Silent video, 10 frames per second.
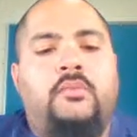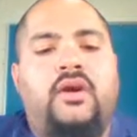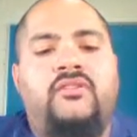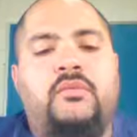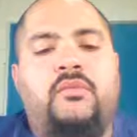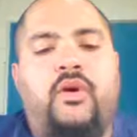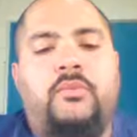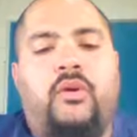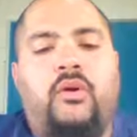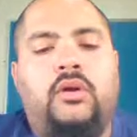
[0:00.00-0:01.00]
But even more
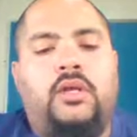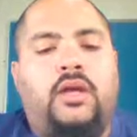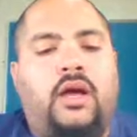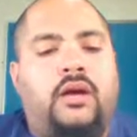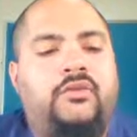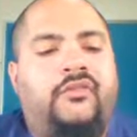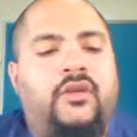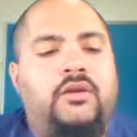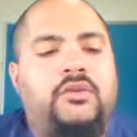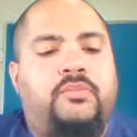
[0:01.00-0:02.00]
importantly, Connor
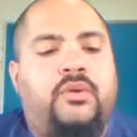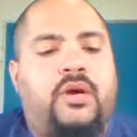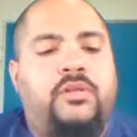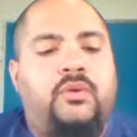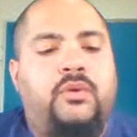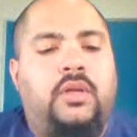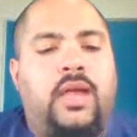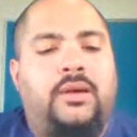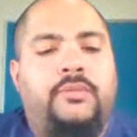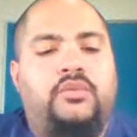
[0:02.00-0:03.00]
figures the project will
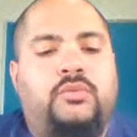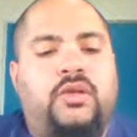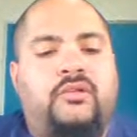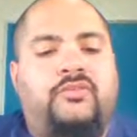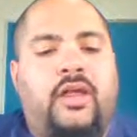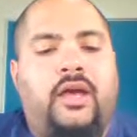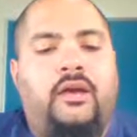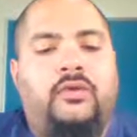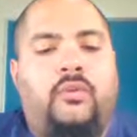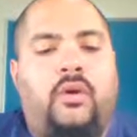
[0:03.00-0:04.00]
allow him to be a
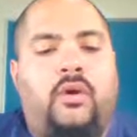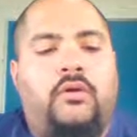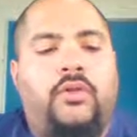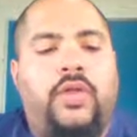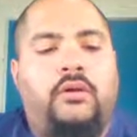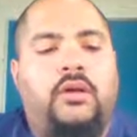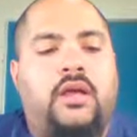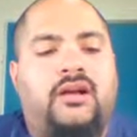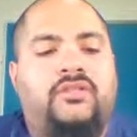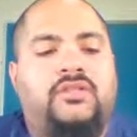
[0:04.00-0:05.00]
fly on the wall, hearing
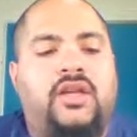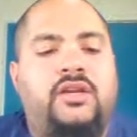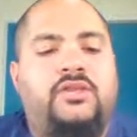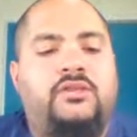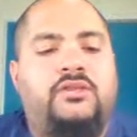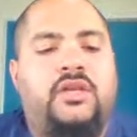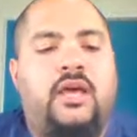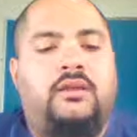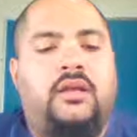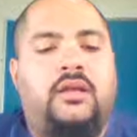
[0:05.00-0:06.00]
conversations,
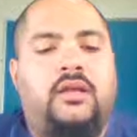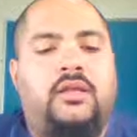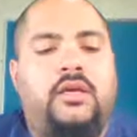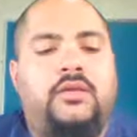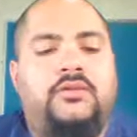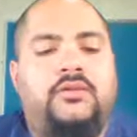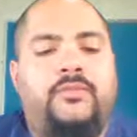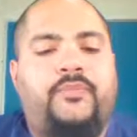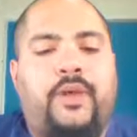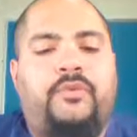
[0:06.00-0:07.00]
cataloging clicks,
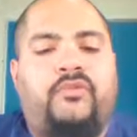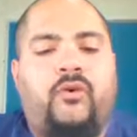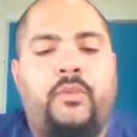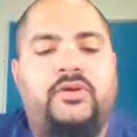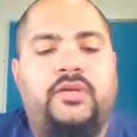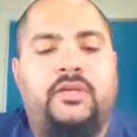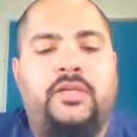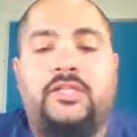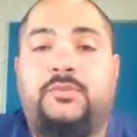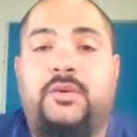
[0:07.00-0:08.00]
and performing
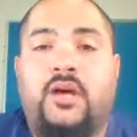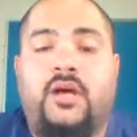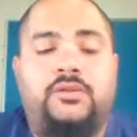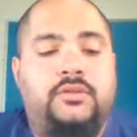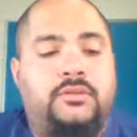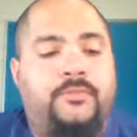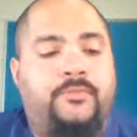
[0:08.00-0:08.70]
general espionage.